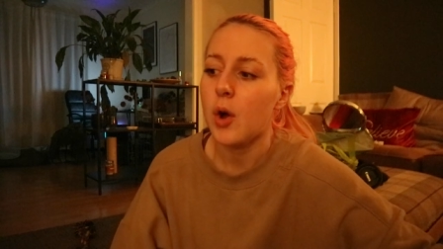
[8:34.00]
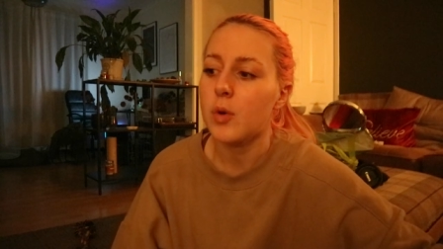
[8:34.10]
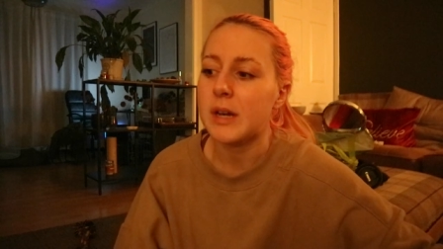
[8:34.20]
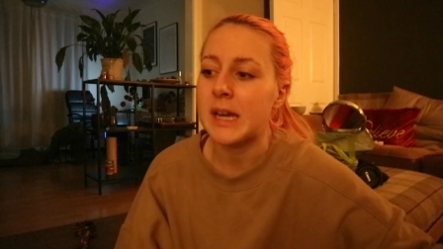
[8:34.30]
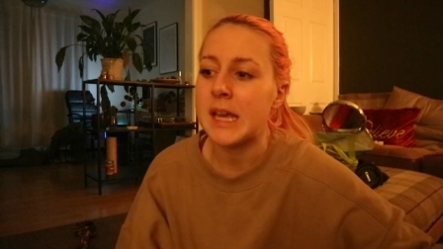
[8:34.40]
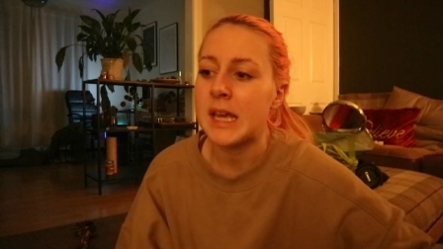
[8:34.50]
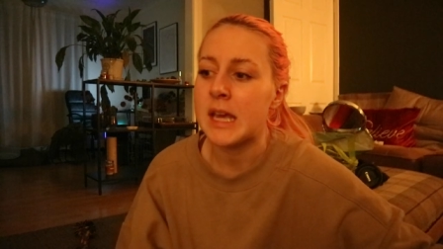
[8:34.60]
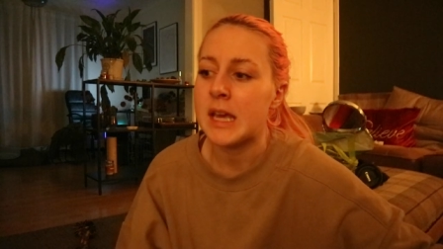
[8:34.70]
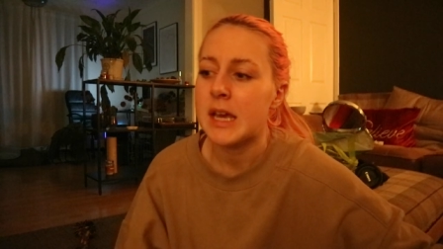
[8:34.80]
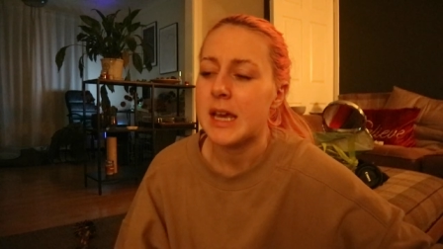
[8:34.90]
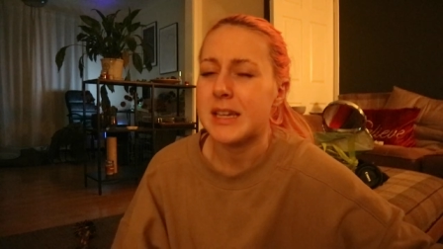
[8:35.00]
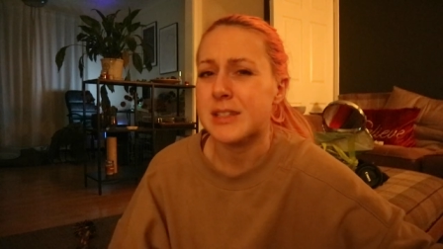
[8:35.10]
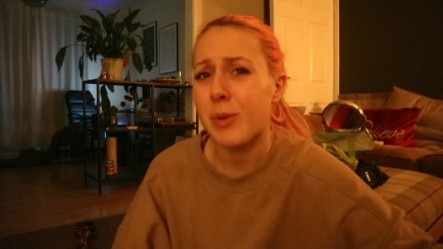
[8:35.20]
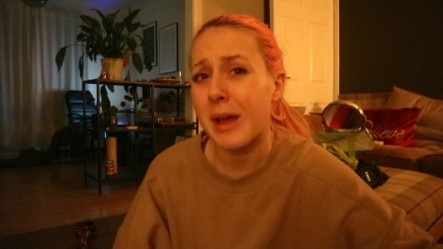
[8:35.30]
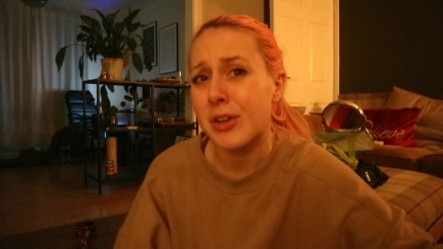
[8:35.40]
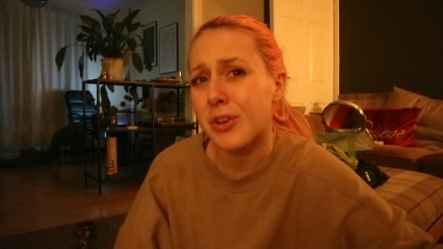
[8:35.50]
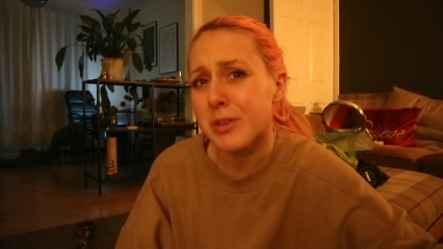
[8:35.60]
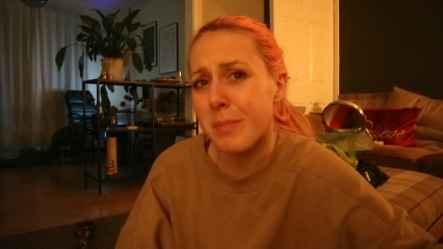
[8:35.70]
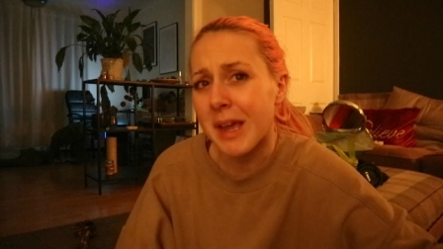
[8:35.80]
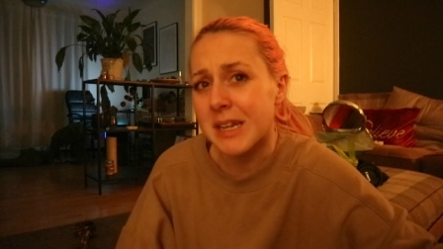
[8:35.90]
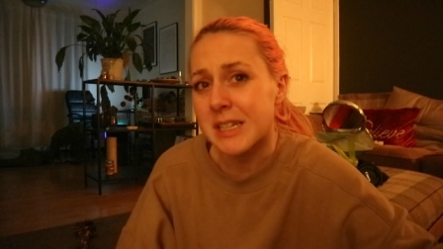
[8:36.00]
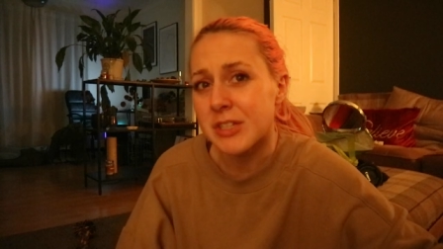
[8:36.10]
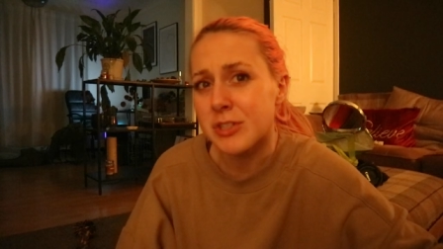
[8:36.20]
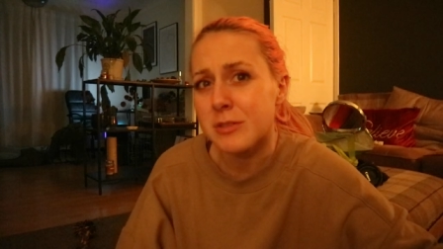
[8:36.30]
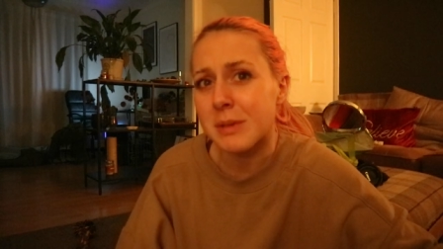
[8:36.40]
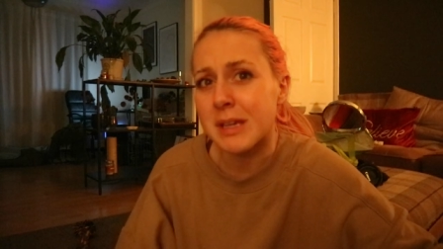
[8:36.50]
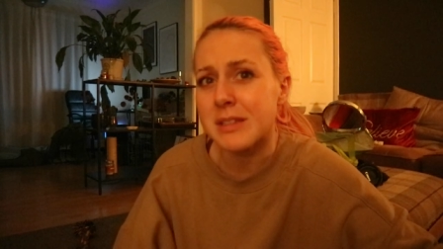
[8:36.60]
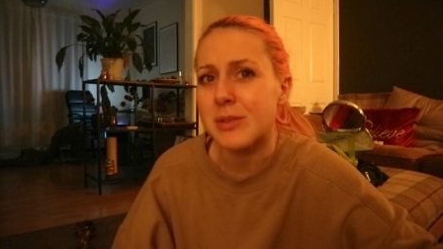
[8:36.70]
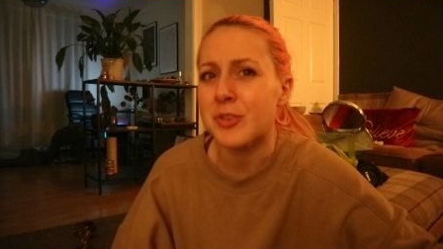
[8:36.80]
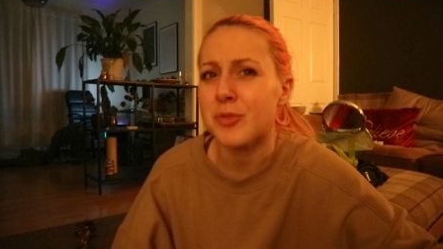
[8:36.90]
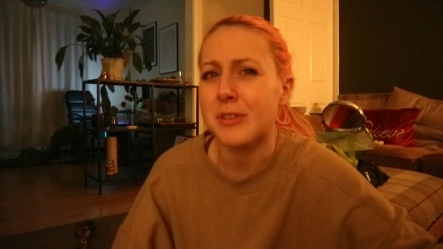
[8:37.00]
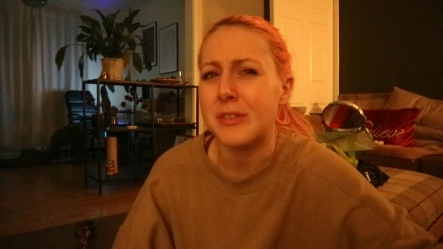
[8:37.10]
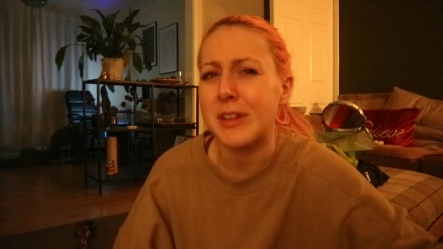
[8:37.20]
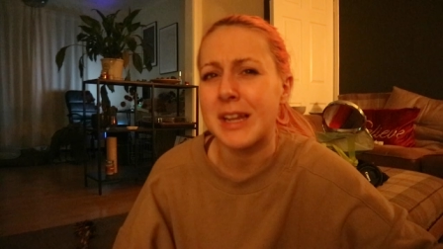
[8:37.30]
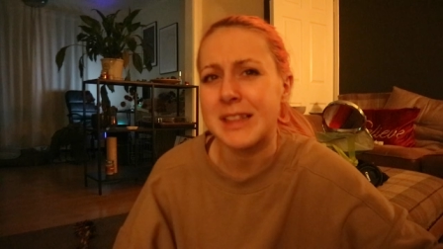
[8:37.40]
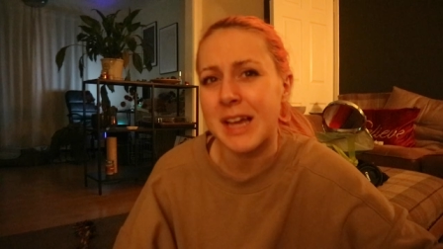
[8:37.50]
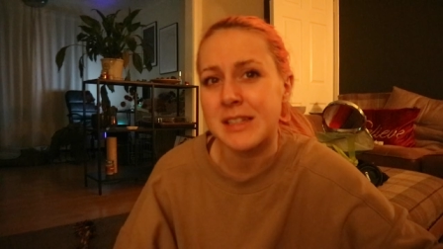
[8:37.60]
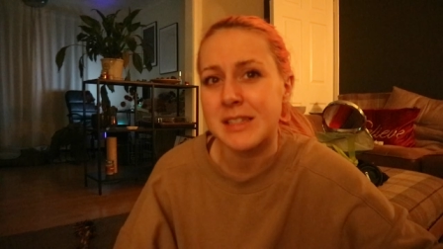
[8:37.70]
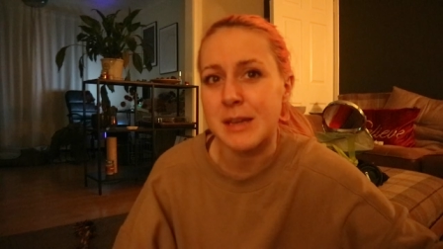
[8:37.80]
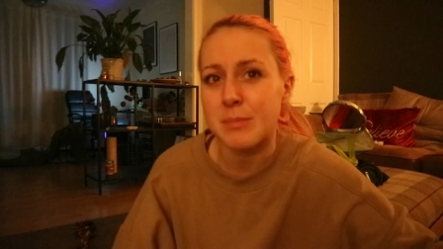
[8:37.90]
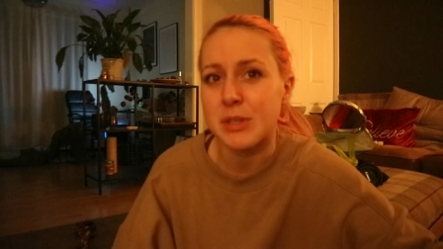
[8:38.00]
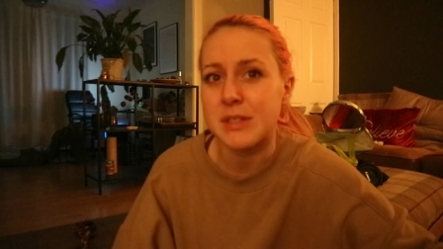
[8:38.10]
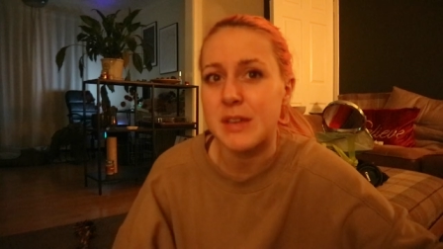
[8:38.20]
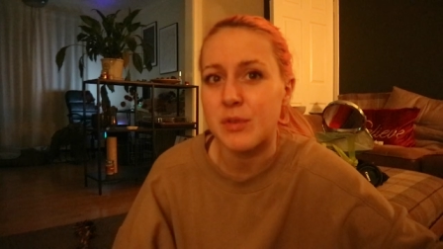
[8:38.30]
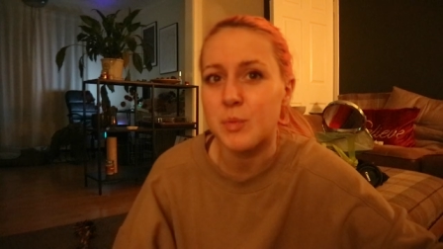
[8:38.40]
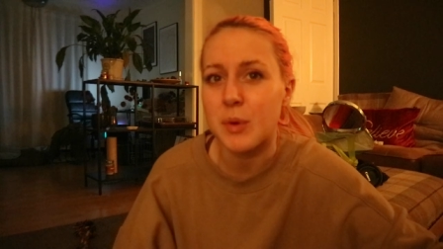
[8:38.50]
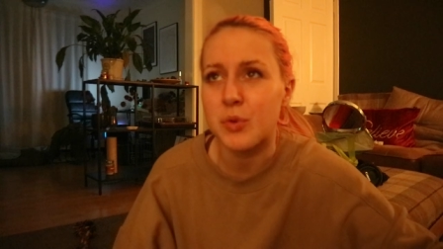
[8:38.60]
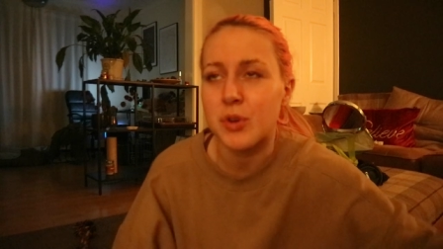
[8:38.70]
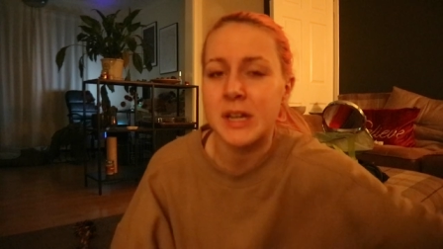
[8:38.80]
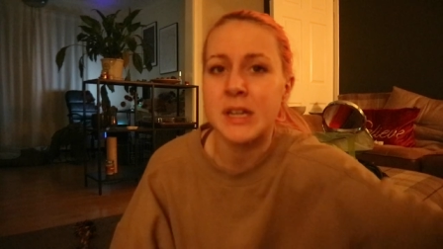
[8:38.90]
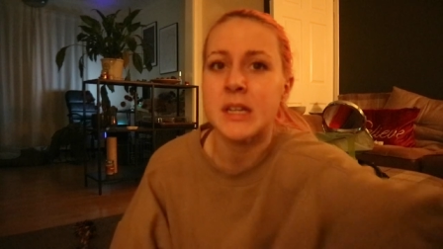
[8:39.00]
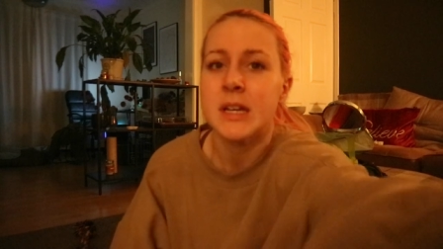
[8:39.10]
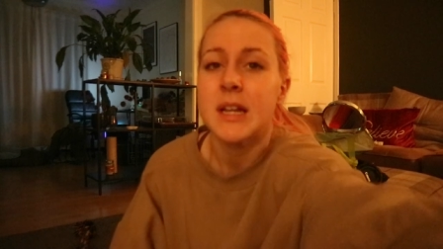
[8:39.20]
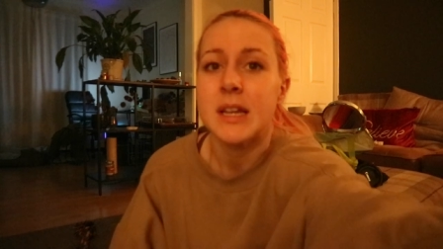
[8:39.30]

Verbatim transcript: Oakley is quite good at paying attention to me, so I don't really feel like that's it, because even when we're in